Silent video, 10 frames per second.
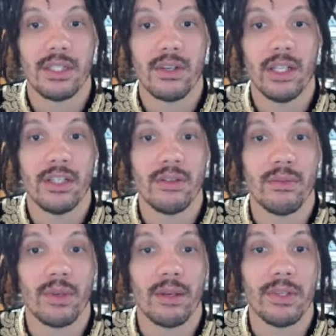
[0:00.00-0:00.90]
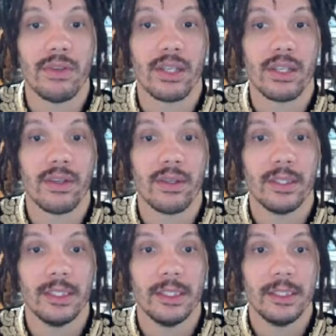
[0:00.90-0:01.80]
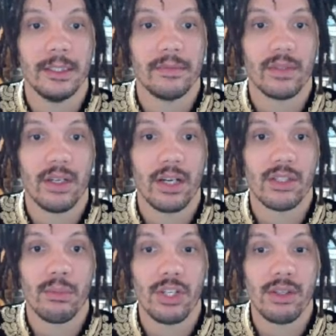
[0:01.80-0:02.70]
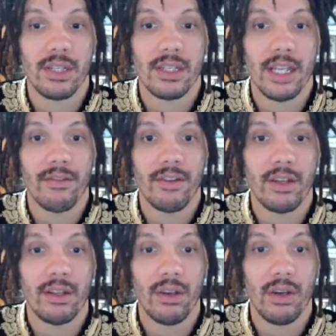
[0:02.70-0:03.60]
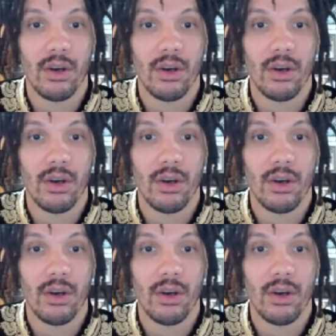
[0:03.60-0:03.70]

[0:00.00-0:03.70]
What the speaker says: It's hard to do what I'm doing here. All right, so bishop d7.